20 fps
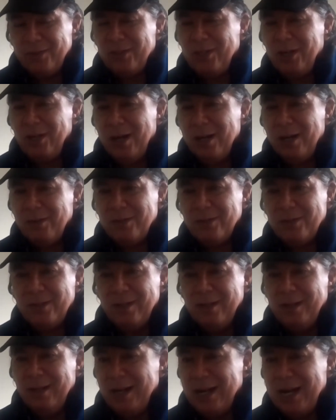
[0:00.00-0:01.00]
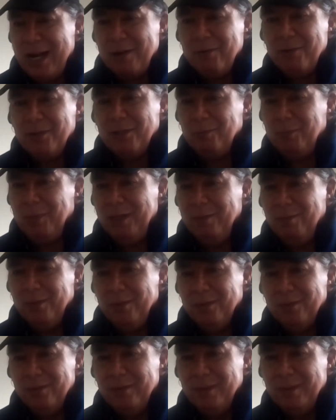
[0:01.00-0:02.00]
Scots, Irish
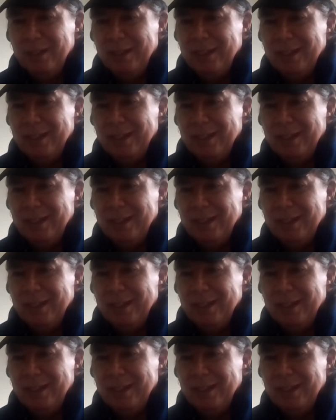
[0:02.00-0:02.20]
people,